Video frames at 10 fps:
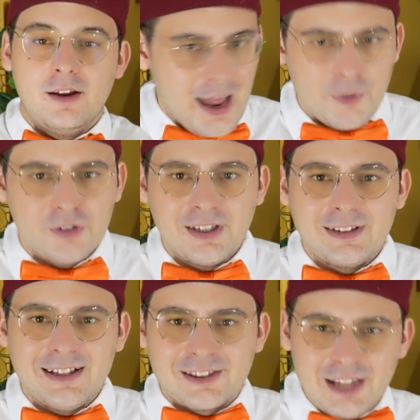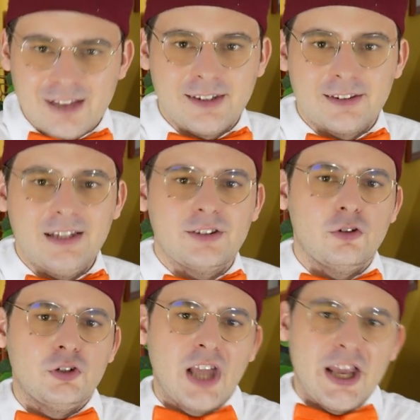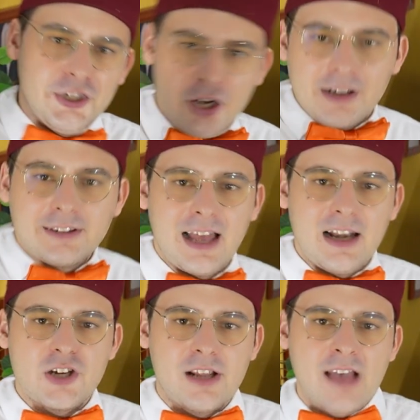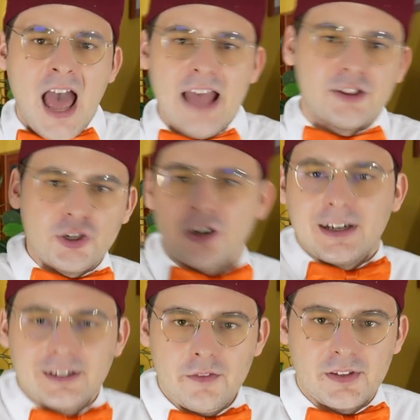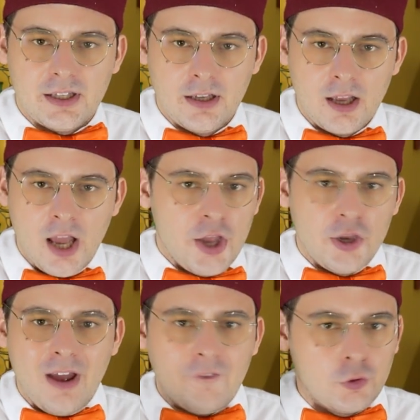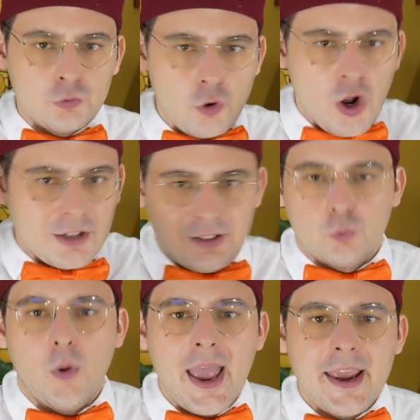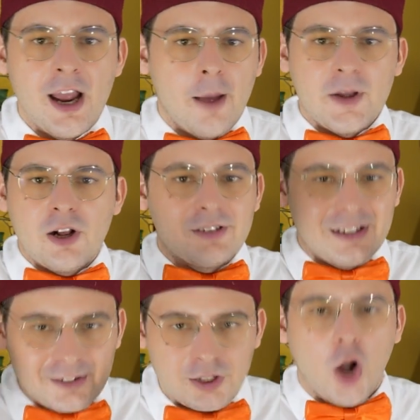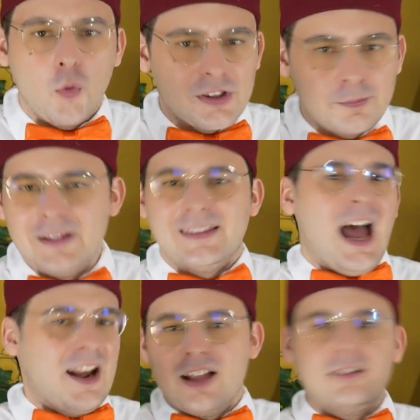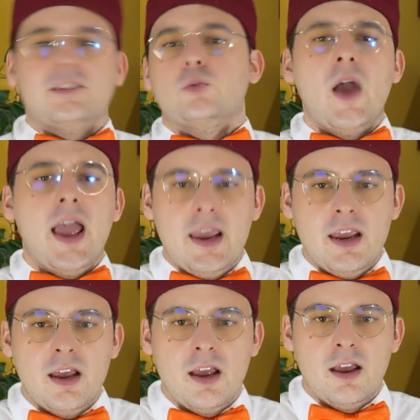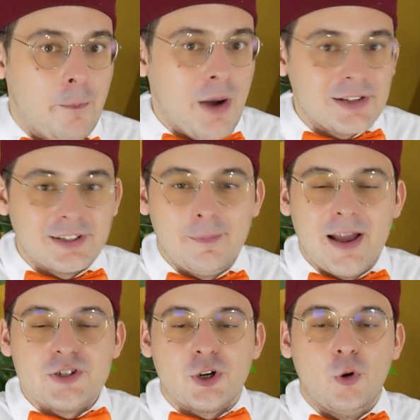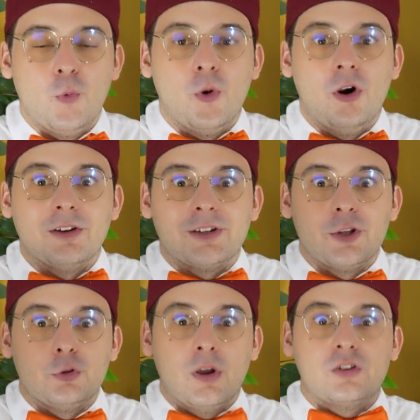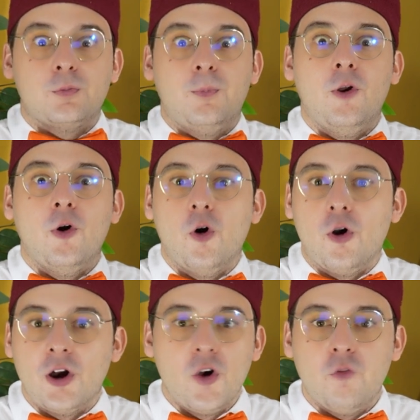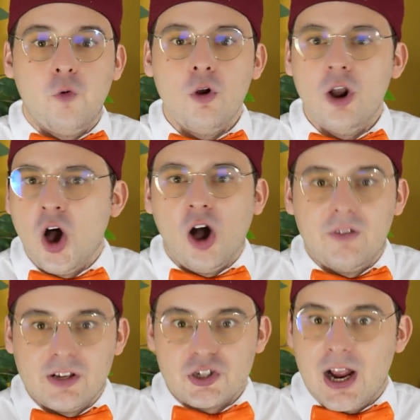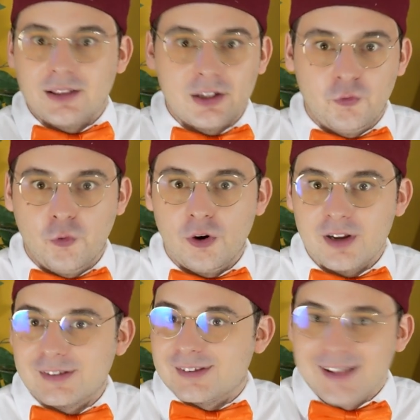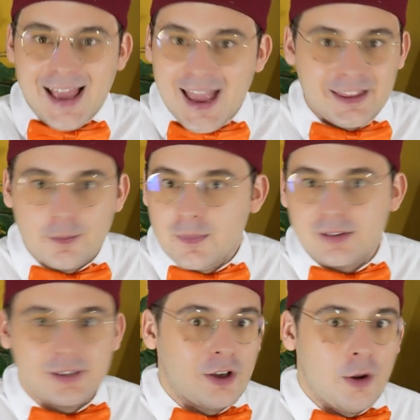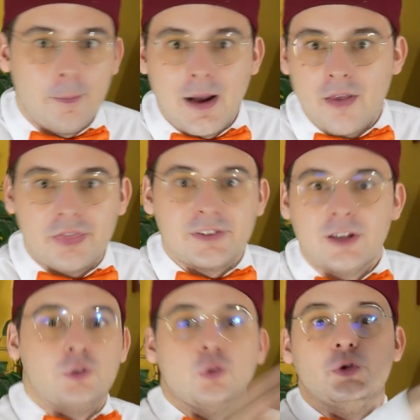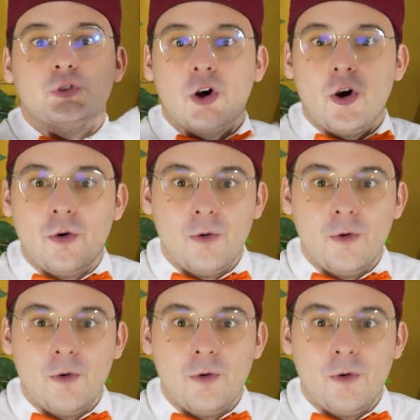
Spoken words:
A music that doesn't insult your intelligence and your creativity. You have to do this way because it's always been done this way. But a magical world to explore, full of enchanted forests and mystical paths to draw.